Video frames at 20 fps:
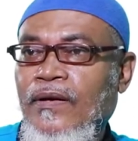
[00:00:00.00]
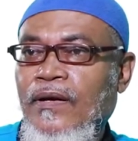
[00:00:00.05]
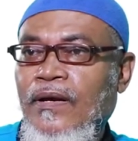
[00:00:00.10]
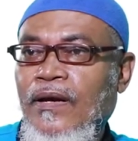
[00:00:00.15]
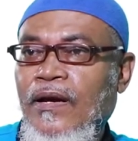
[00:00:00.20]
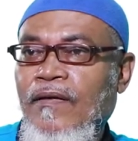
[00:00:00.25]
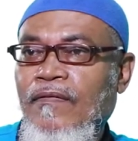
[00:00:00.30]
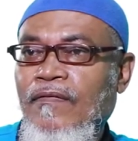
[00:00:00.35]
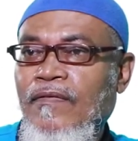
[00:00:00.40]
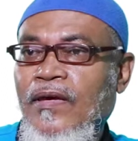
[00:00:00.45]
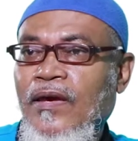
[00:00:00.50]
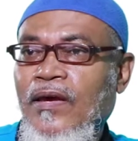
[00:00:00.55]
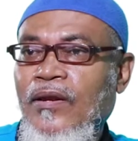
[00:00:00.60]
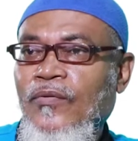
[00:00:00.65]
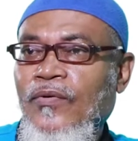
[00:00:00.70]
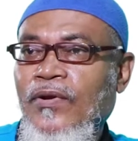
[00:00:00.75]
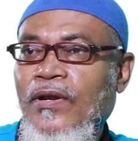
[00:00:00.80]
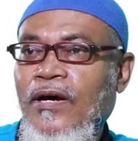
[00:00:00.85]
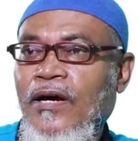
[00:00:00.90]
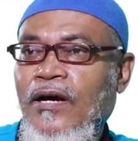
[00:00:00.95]
And then
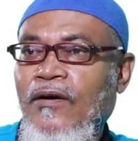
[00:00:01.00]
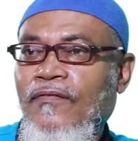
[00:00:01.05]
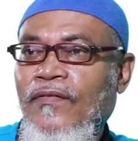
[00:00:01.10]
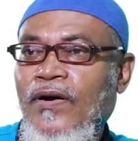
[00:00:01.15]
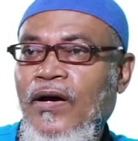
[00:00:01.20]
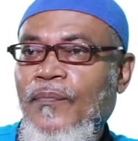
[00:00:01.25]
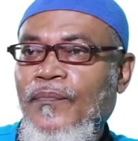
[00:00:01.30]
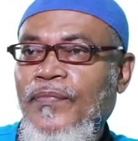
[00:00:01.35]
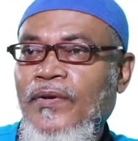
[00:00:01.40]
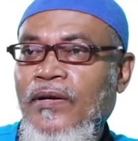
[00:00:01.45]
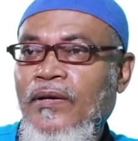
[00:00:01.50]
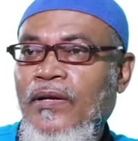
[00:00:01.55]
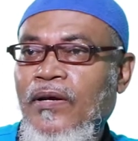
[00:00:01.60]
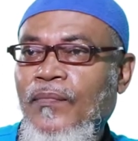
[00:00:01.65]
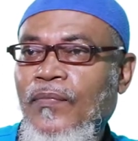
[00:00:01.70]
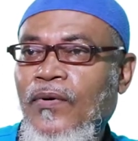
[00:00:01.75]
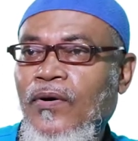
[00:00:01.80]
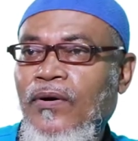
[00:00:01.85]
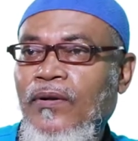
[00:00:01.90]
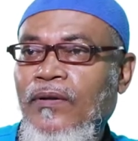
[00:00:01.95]
we'll have up the
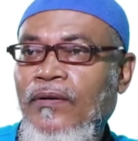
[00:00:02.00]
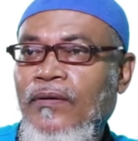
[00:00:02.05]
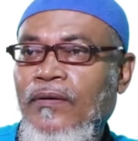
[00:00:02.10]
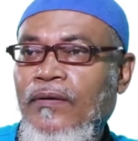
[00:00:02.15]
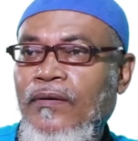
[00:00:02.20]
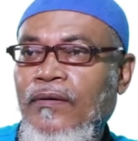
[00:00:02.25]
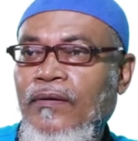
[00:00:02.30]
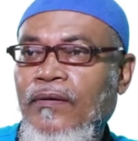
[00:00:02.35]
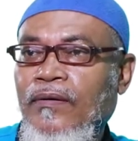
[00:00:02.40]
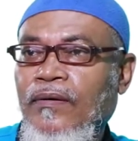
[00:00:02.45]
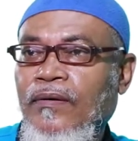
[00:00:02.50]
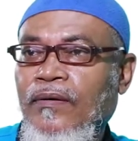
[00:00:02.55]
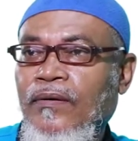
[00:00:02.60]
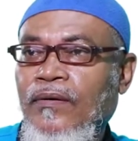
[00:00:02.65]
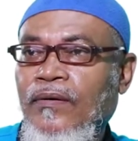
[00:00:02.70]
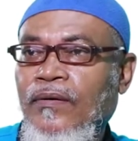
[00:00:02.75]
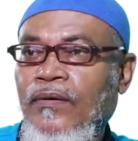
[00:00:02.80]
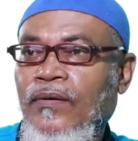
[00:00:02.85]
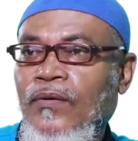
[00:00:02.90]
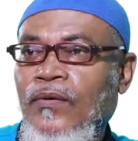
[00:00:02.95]
double,
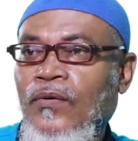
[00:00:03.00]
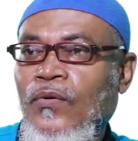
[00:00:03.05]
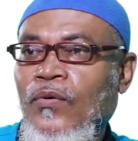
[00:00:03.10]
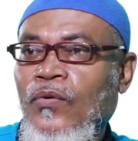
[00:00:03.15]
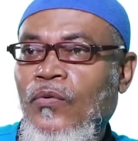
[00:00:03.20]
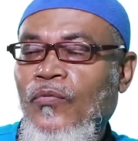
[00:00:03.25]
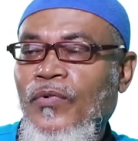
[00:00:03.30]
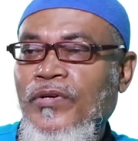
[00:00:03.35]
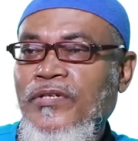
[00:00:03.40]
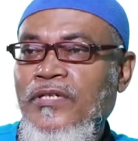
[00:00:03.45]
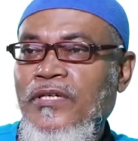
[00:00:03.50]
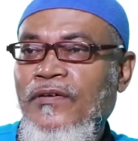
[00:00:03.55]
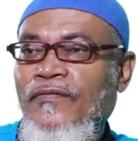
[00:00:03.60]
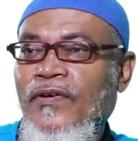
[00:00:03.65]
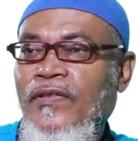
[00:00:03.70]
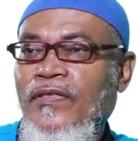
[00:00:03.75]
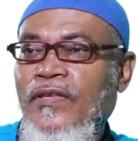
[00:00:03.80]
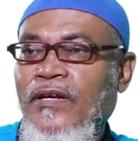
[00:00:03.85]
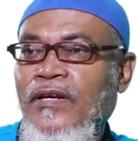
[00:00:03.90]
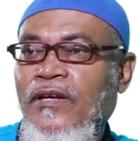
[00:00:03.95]
which
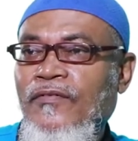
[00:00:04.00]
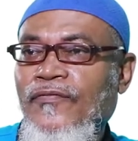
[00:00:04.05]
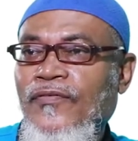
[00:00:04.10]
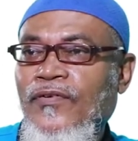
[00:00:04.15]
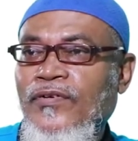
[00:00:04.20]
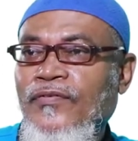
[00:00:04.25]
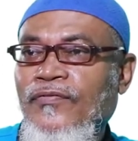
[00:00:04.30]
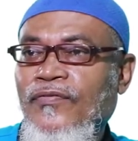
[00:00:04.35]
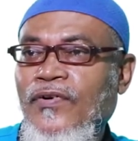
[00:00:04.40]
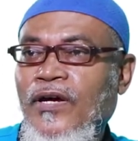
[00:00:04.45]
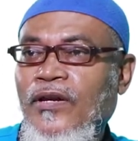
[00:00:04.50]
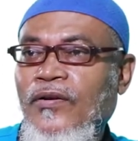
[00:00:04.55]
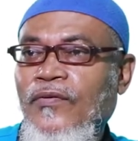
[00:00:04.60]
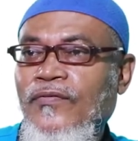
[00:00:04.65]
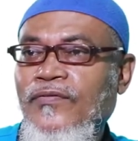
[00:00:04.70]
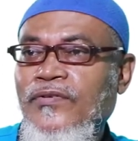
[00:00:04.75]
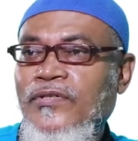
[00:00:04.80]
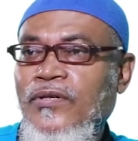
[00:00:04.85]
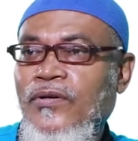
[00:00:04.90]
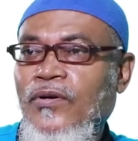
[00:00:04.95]
even the default value
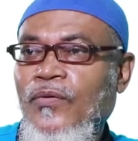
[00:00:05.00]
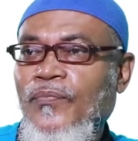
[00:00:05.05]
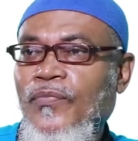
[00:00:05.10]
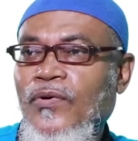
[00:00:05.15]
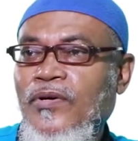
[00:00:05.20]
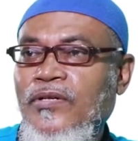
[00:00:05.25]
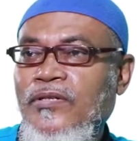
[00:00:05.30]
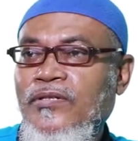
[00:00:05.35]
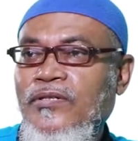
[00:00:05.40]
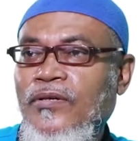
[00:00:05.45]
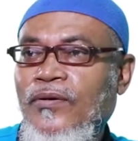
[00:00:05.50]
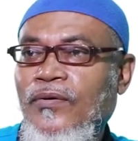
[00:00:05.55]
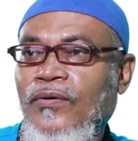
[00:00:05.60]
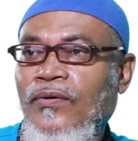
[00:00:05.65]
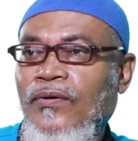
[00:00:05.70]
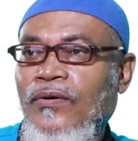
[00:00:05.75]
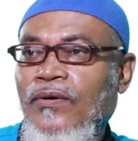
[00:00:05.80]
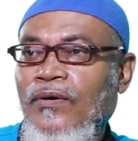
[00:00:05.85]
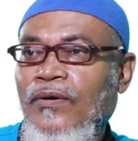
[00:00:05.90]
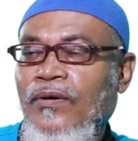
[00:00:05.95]
is
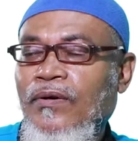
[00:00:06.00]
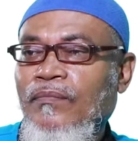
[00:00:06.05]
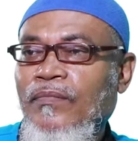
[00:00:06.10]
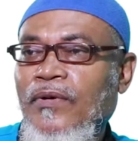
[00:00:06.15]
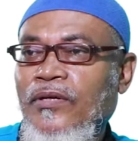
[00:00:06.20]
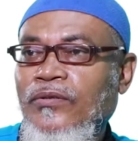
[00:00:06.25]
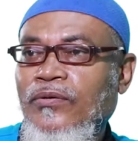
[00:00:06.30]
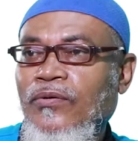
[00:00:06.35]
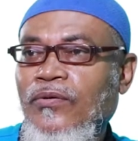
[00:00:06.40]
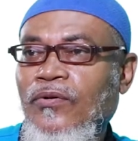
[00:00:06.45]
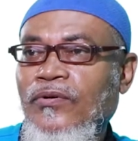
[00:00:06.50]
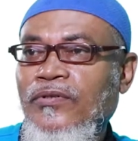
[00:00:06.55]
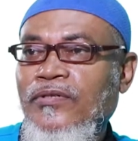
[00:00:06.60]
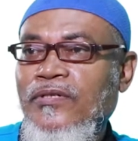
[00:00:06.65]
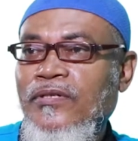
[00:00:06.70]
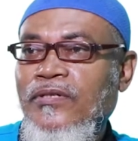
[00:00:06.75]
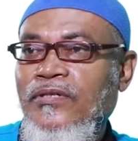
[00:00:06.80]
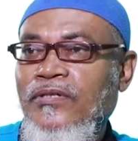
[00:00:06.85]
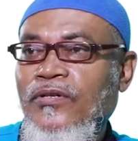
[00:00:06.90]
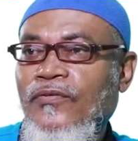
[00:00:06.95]
0.0 but holds
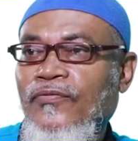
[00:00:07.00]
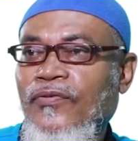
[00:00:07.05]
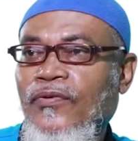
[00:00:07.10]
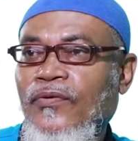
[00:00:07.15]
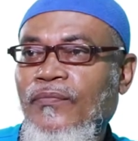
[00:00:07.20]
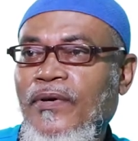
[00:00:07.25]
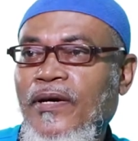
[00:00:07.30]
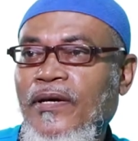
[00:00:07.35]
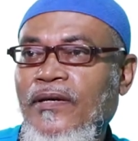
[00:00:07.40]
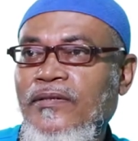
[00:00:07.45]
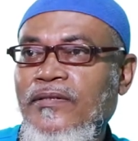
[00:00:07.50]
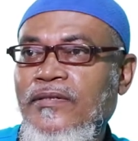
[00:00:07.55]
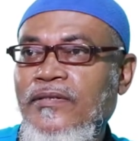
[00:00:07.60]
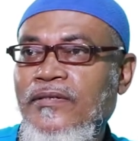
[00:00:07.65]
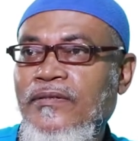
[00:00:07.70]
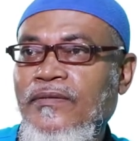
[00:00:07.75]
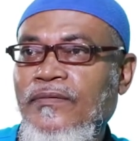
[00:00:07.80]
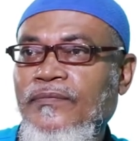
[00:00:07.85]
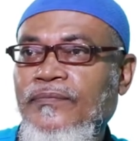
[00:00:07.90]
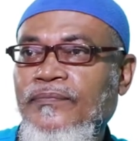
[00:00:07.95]
64
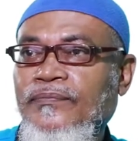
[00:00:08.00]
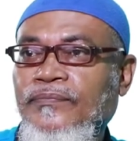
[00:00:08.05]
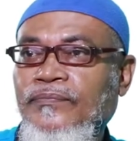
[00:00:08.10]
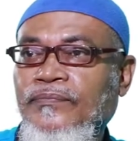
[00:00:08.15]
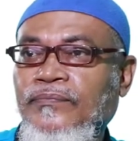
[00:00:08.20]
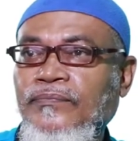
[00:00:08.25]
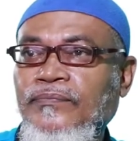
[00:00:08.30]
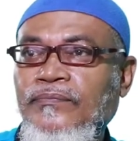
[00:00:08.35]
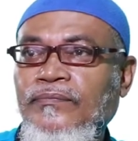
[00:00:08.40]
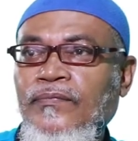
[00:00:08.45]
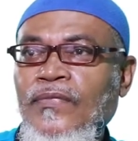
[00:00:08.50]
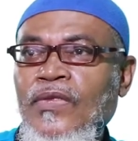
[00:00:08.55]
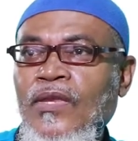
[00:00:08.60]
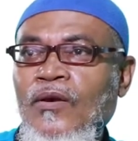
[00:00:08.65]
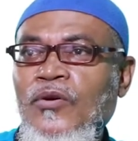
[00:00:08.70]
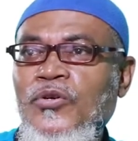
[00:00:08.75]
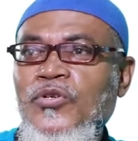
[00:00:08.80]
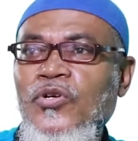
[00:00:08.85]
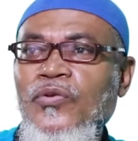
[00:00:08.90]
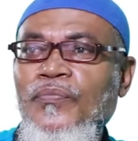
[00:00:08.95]
bytes.
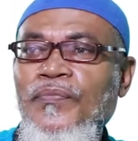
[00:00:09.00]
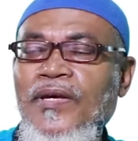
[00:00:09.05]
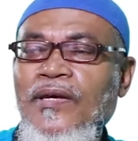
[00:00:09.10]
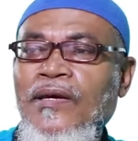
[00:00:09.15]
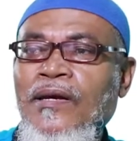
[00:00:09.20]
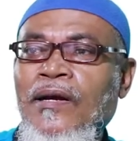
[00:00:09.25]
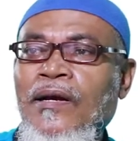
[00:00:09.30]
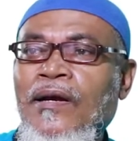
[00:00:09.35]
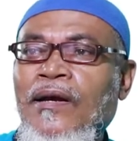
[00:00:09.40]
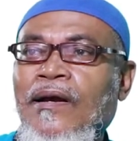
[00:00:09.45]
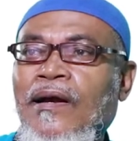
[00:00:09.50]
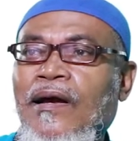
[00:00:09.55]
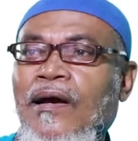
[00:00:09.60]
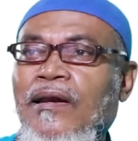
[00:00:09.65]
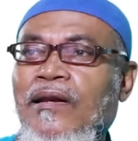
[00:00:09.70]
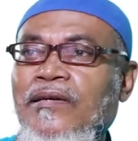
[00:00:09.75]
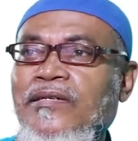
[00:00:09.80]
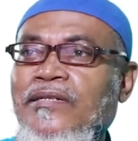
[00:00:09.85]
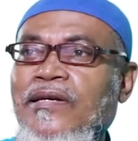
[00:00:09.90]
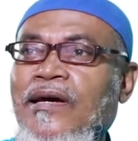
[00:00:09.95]
It should be
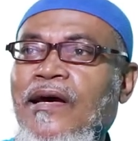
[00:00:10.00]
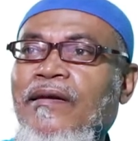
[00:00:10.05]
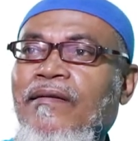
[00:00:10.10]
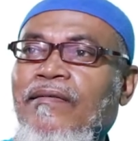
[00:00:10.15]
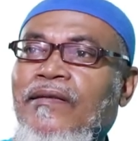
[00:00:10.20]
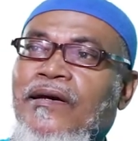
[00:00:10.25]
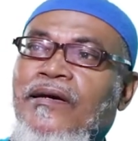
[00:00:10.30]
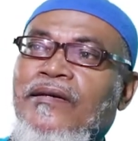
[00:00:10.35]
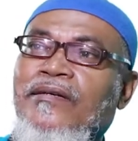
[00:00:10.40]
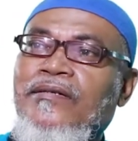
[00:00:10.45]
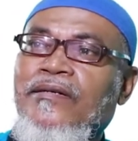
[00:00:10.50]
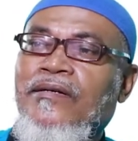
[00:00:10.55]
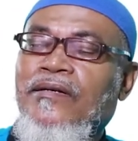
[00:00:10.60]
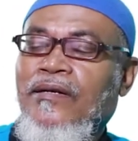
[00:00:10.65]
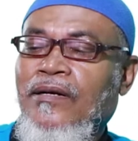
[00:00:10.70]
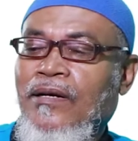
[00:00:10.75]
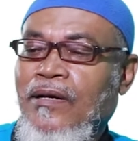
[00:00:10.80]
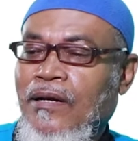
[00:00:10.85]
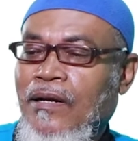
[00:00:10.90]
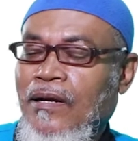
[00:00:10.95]
understand that
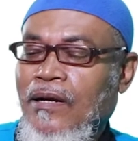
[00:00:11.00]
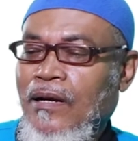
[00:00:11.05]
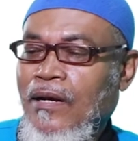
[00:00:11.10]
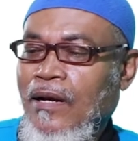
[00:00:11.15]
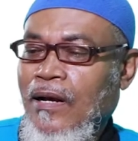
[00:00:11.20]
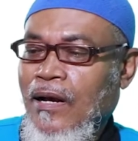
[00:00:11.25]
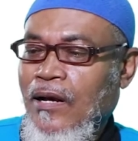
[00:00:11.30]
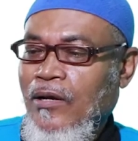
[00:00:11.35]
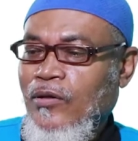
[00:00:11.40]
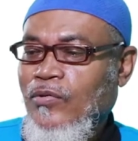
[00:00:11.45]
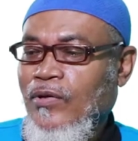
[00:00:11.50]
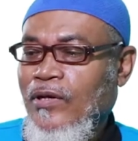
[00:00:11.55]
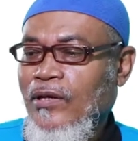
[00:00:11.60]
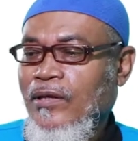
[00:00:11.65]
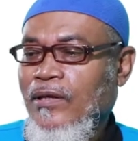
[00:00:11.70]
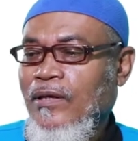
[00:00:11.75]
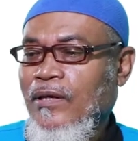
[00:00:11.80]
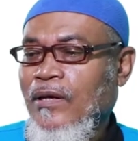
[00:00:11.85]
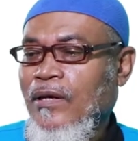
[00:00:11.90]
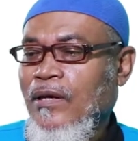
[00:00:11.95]

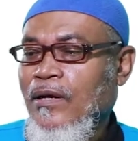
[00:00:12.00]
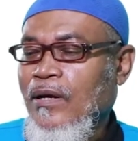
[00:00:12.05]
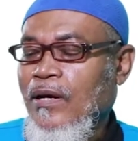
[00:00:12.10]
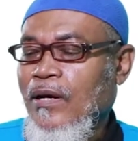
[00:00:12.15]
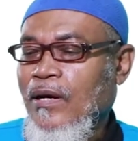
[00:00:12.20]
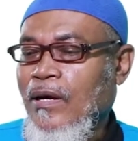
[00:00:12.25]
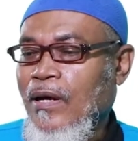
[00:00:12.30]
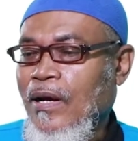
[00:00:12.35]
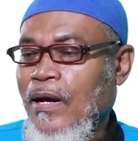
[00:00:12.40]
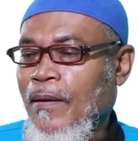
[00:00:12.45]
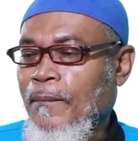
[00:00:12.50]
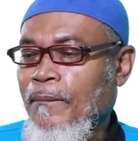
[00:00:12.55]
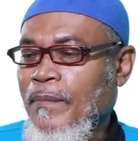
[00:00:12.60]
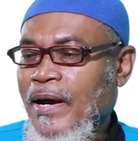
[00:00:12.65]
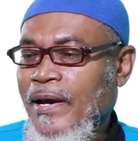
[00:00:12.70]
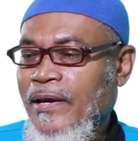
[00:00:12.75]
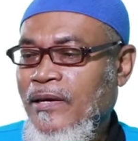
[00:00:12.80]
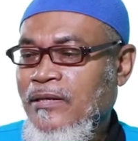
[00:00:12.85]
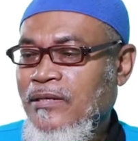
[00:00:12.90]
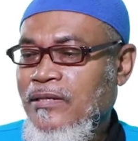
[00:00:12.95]
actually a
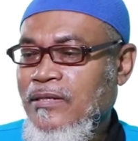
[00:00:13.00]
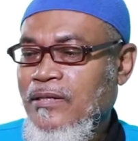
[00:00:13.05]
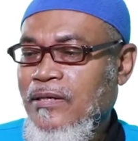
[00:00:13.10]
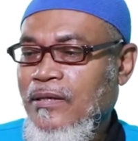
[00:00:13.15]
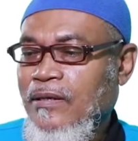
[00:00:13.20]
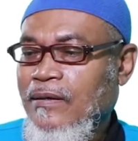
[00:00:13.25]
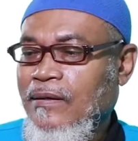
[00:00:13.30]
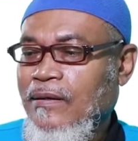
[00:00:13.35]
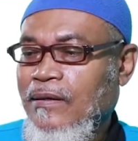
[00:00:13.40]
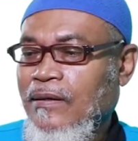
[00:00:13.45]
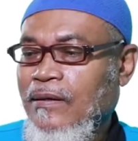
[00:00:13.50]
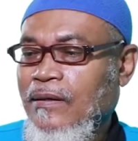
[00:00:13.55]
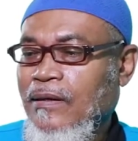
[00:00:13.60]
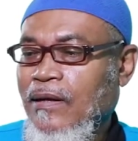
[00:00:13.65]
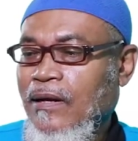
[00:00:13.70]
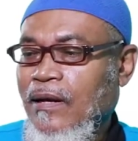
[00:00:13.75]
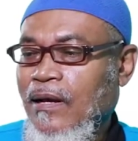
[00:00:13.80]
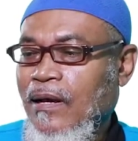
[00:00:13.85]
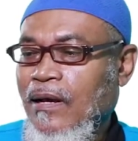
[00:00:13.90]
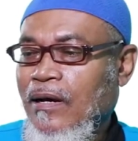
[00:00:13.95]
byte
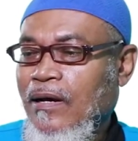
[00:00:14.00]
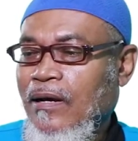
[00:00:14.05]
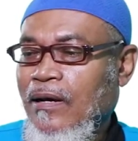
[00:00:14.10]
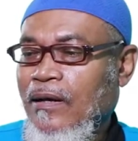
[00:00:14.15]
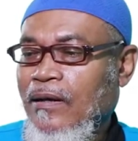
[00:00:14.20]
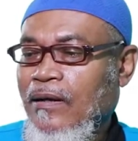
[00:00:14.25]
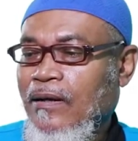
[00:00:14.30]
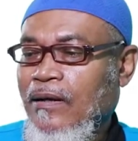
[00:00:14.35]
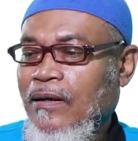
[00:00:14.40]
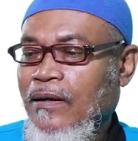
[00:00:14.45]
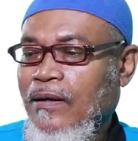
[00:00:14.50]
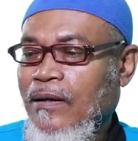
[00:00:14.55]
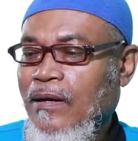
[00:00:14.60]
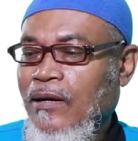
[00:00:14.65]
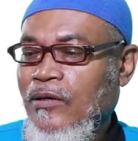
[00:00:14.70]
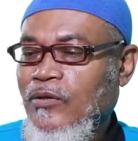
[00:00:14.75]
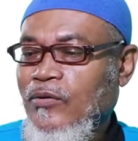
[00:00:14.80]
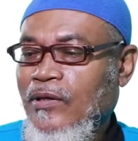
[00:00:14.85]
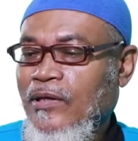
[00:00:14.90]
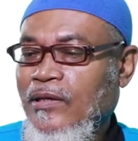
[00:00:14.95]

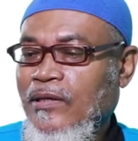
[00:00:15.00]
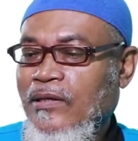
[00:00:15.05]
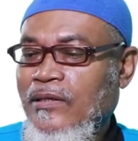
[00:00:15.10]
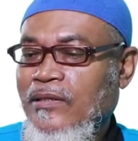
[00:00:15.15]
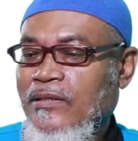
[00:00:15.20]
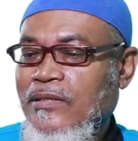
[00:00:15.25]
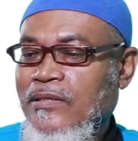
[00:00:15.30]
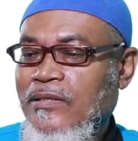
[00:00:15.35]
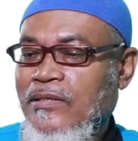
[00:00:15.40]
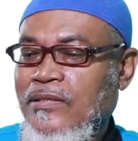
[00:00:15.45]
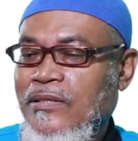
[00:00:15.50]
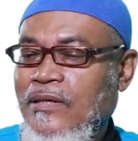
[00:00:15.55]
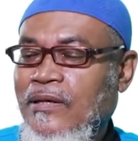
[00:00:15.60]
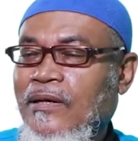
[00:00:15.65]
actually it is